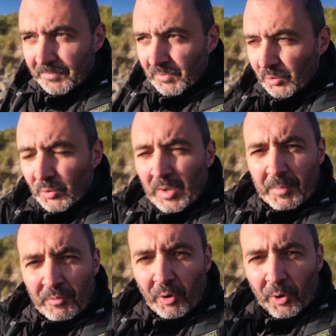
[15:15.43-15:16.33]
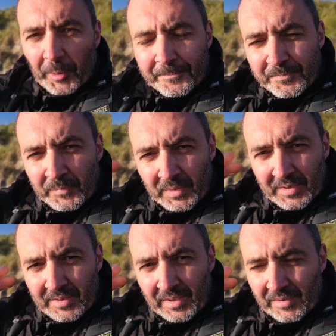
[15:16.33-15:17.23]
Now don't get me wrong,
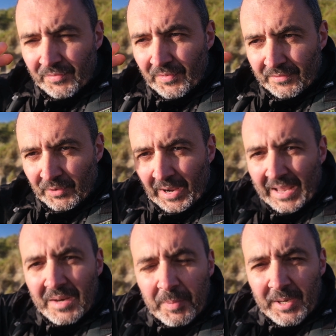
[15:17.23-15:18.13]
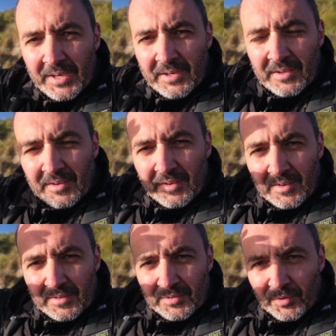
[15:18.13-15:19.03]
if there had been
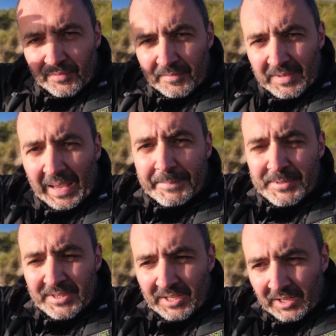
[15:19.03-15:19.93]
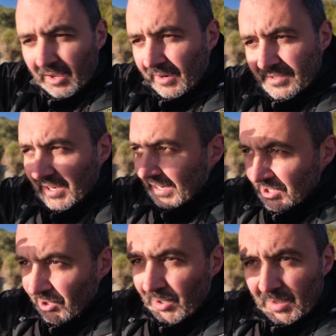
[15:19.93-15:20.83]
sort of gaps in the clouds, I
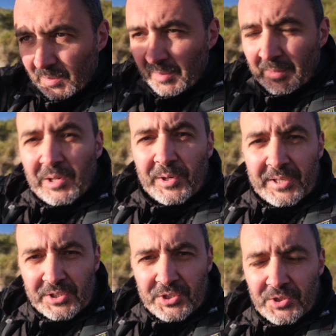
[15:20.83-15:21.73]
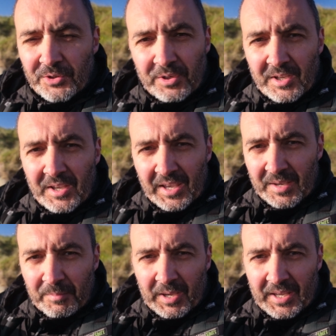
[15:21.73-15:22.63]
certainly would have been looking to shoot
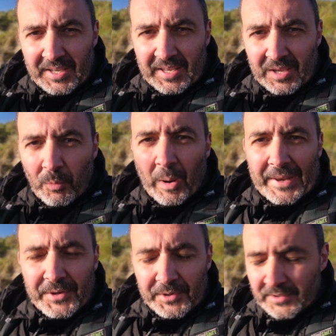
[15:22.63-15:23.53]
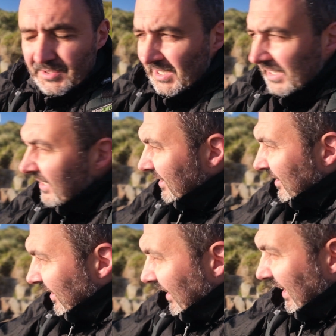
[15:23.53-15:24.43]
a wider scene.
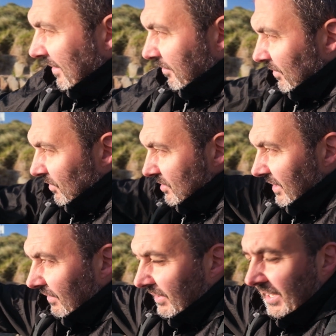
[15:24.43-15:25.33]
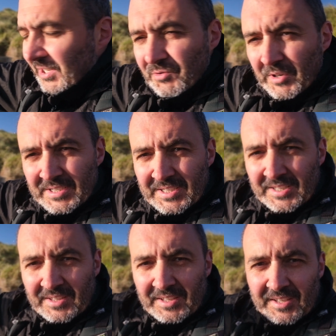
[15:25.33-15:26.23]
There's lovely interest
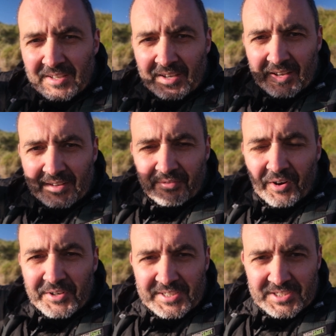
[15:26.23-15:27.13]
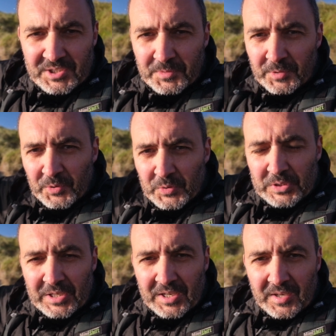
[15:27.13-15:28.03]
in the far distance with those
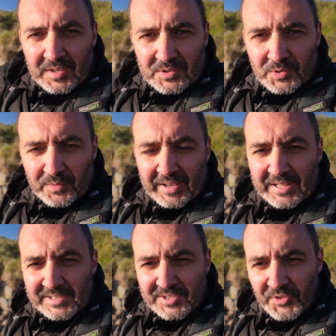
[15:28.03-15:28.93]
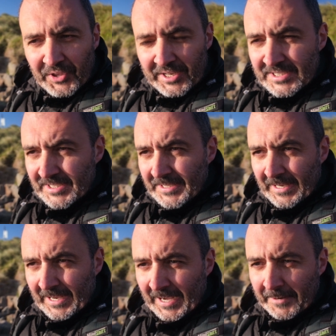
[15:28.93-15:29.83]
sort of hills and things,
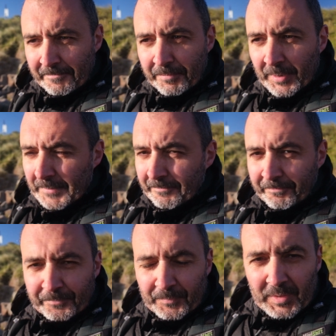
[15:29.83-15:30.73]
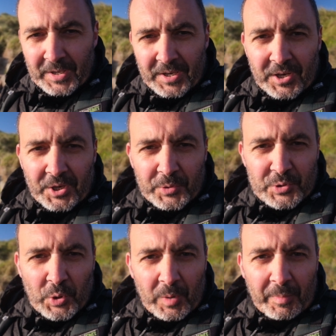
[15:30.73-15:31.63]
but you know, it's
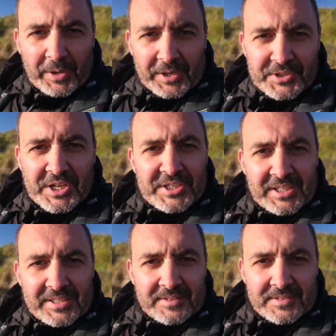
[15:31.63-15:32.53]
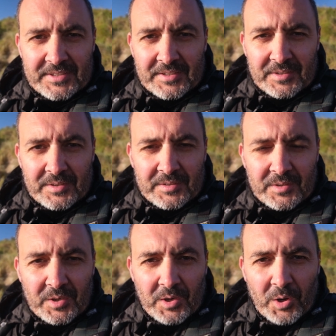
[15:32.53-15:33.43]
all about adjusting to
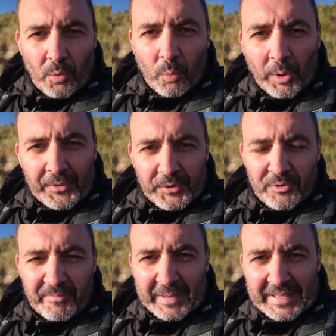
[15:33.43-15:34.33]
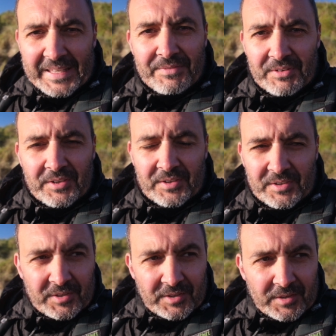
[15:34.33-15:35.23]
what you've been given
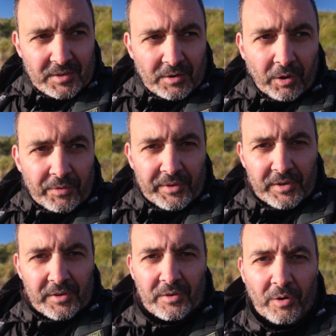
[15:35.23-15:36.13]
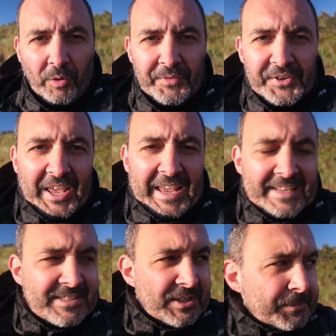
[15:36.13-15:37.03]
on the
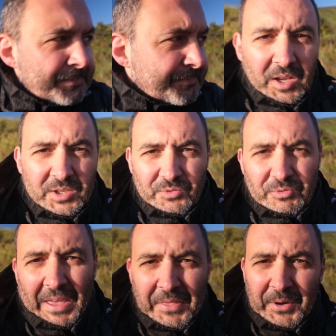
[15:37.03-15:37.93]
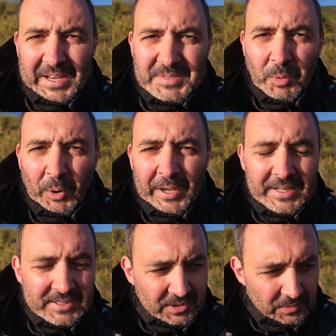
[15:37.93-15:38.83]
day. So it's a rather nice morning.
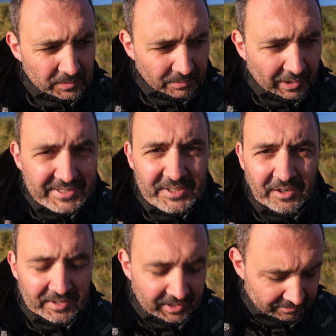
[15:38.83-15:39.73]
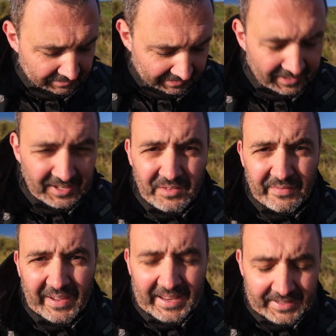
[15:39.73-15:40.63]
So we're actually down here again in the
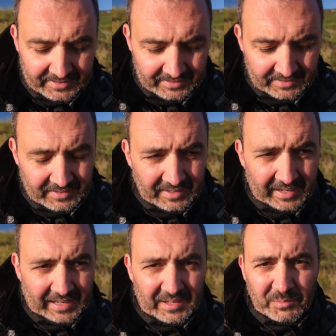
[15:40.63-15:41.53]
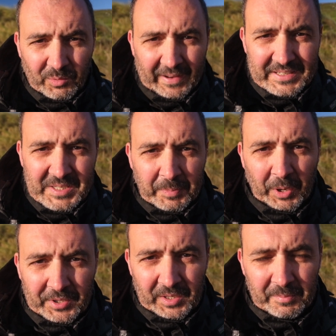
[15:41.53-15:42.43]
van, and we've actually
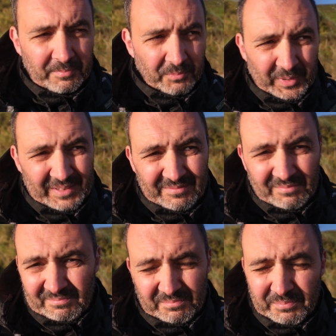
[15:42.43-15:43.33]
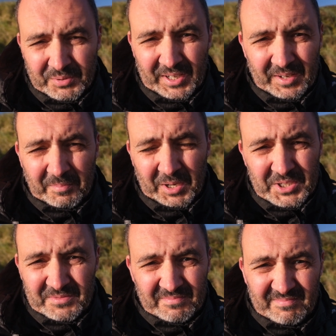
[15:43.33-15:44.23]
parked up. We pretty much,
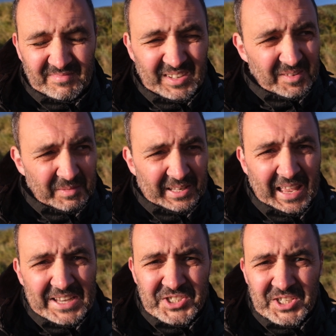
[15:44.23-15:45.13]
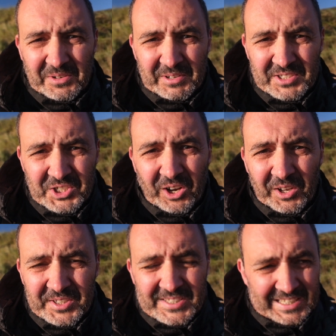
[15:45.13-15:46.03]
I mean, last year in
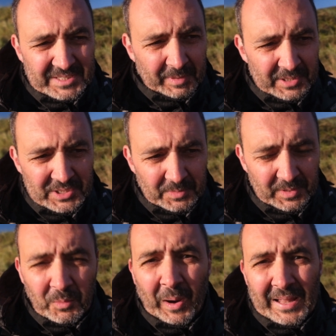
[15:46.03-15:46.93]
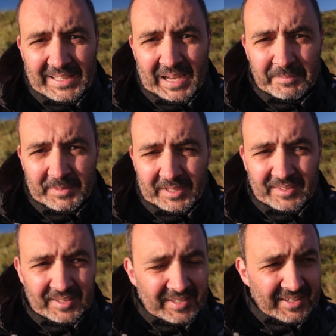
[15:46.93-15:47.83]
Scotland, 6 months, we wild camped I
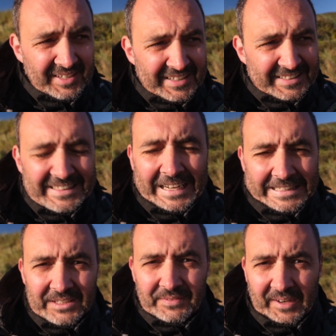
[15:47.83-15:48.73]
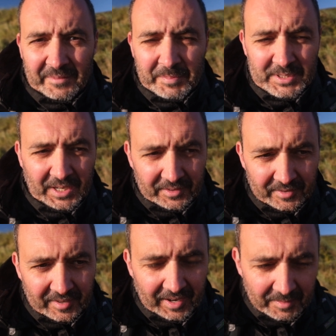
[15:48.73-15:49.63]
think 95% of the
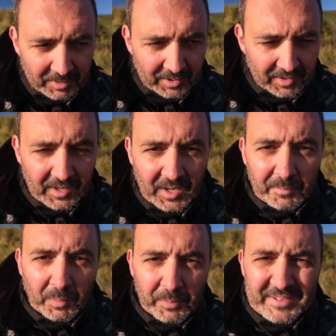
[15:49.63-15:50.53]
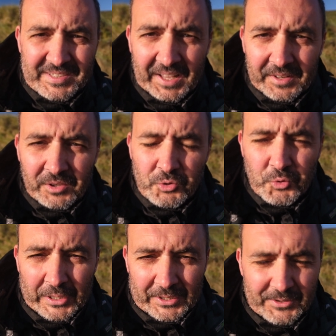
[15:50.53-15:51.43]
time, but we decided to
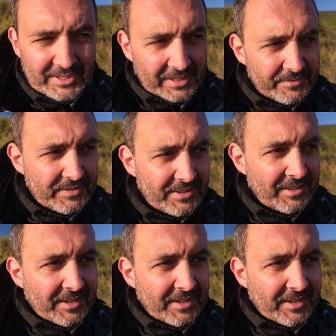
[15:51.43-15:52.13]
treat ourselves,